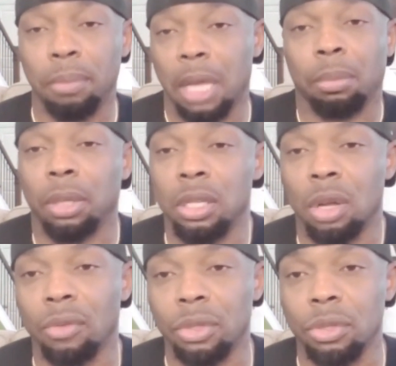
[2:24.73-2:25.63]
by the police
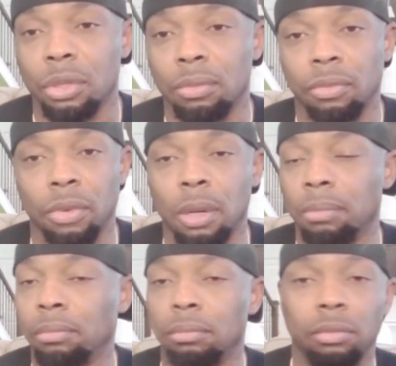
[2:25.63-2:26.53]
officers
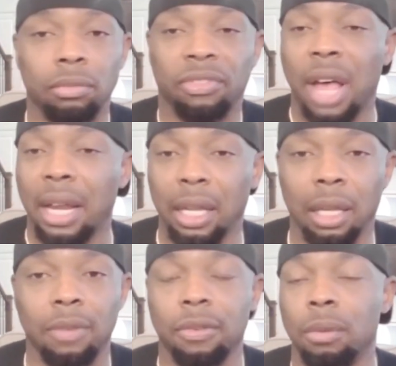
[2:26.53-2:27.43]
from
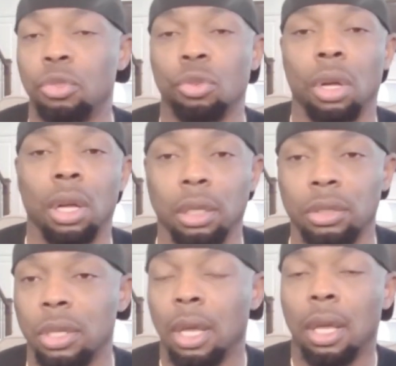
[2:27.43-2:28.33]
fighting, from
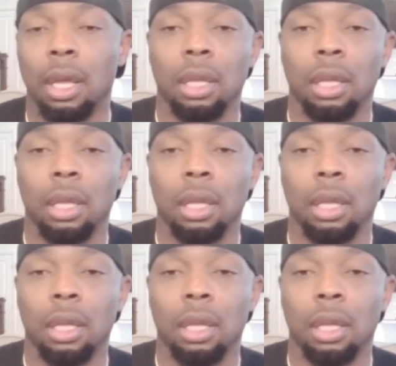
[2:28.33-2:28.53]
drugs,